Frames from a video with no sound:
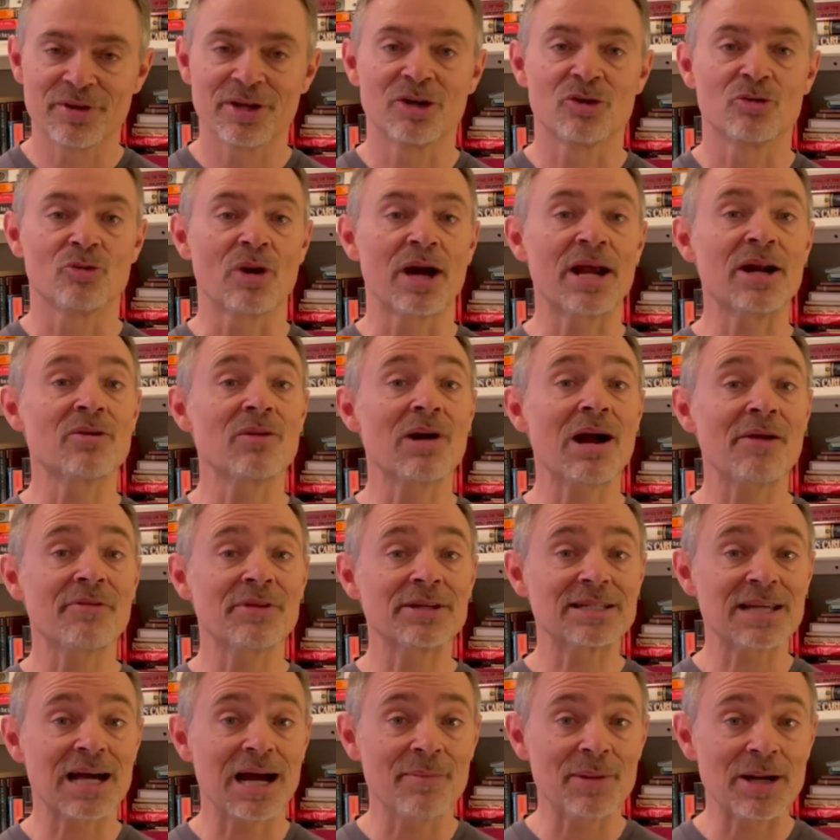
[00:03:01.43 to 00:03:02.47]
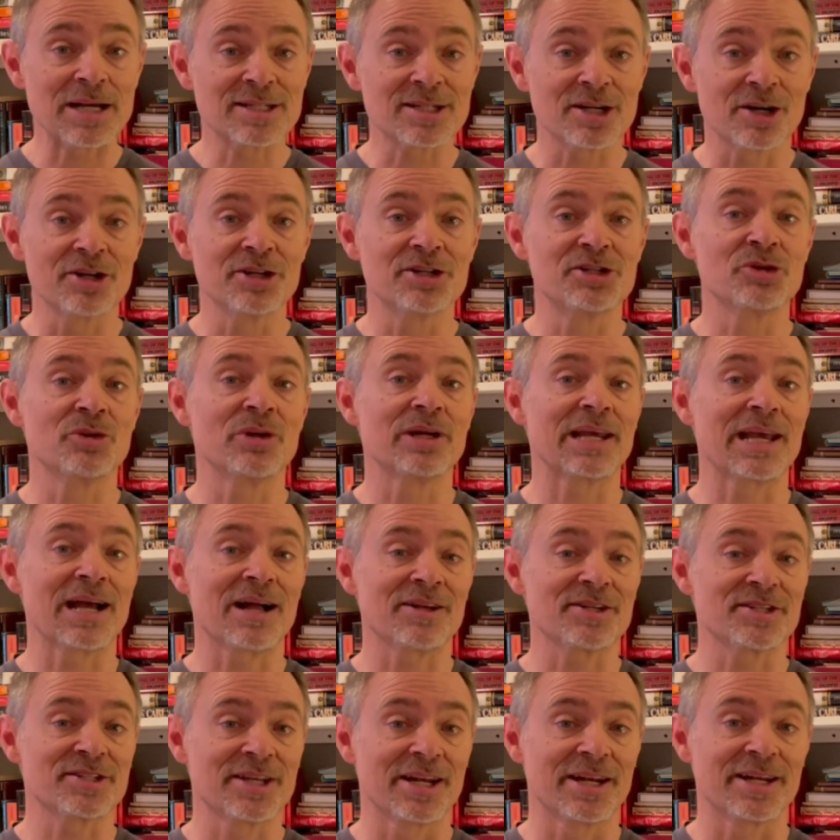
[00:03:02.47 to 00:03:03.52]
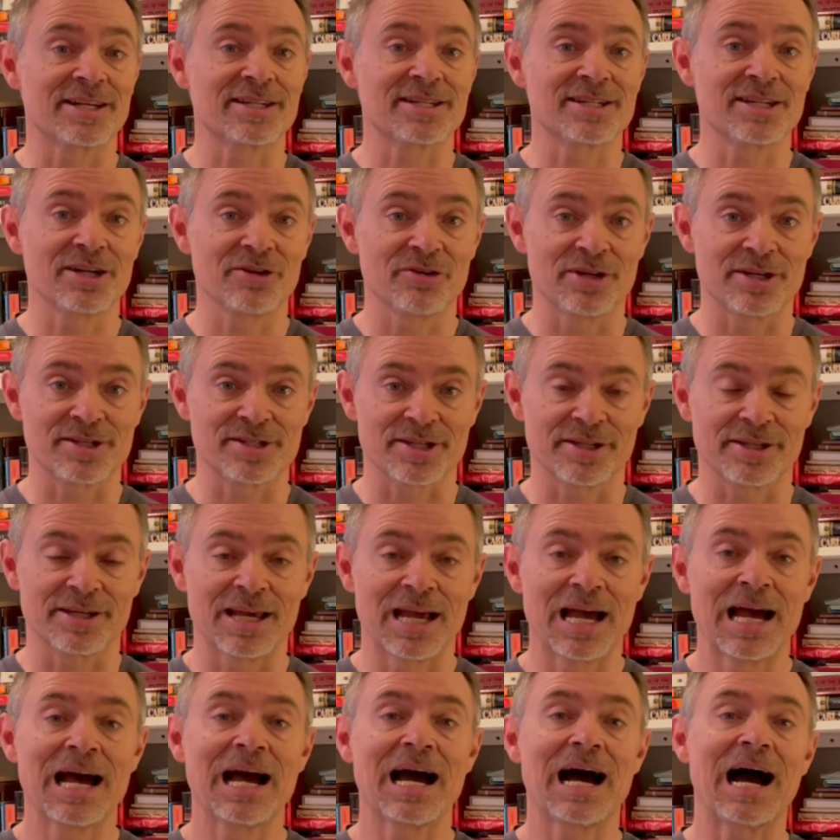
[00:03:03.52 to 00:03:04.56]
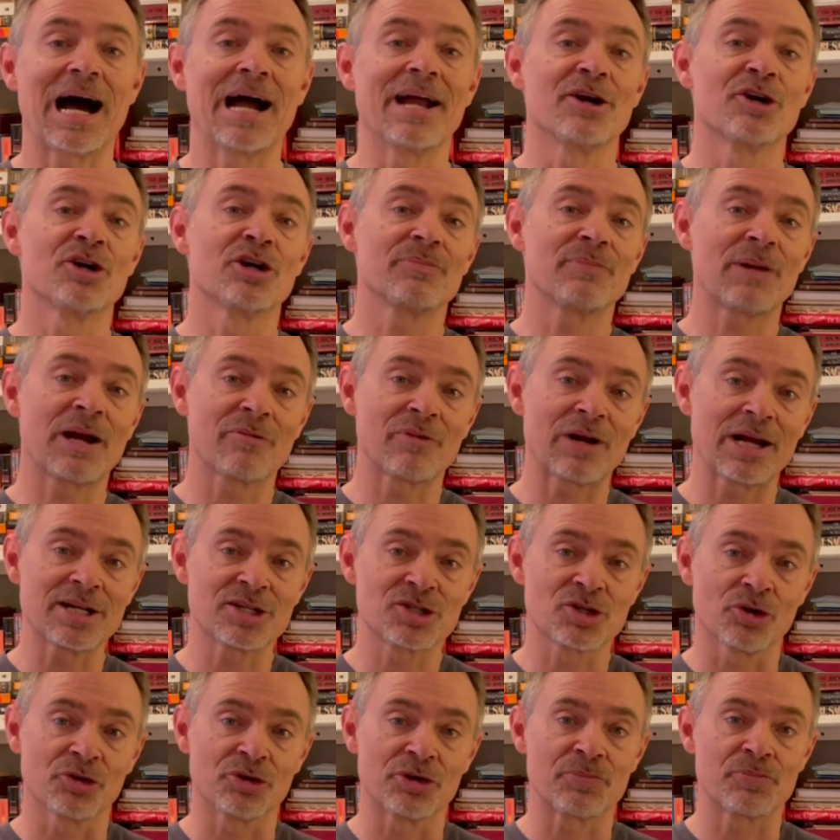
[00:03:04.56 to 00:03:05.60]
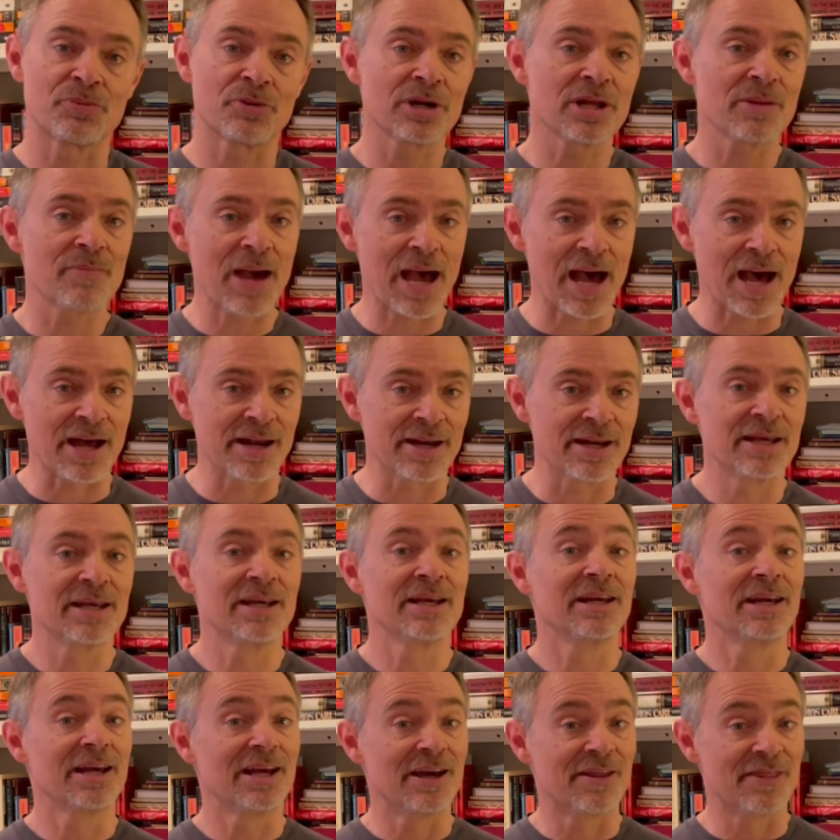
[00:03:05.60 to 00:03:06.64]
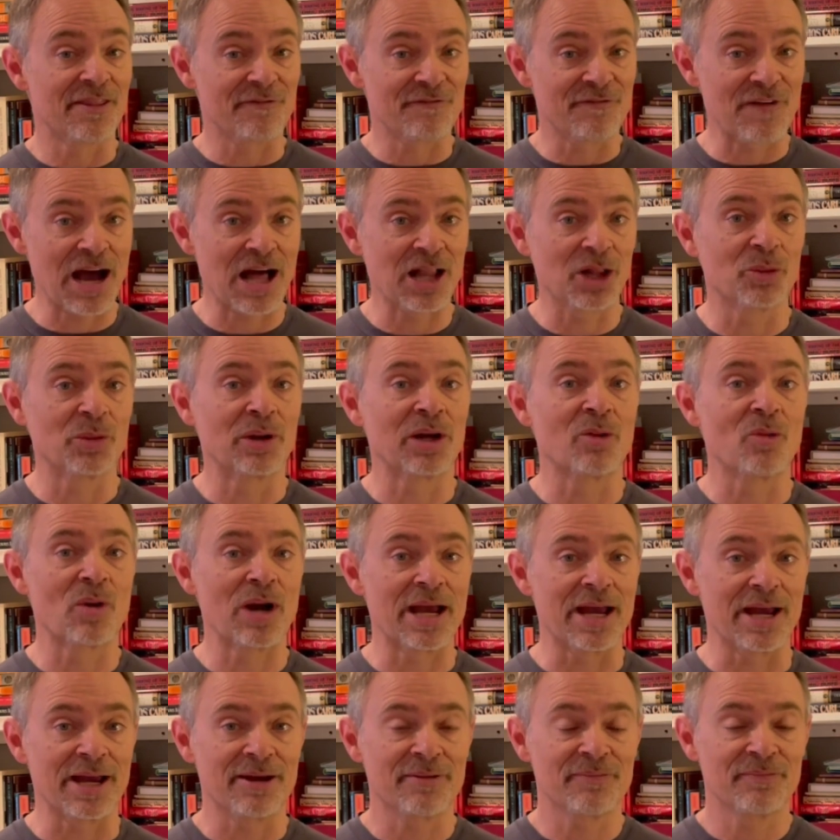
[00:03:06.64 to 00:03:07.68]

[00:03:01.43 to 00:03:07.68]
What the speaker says: right around the time I started doing calisthenics seriously, I hurt my right shoulder pretty bad in the following way.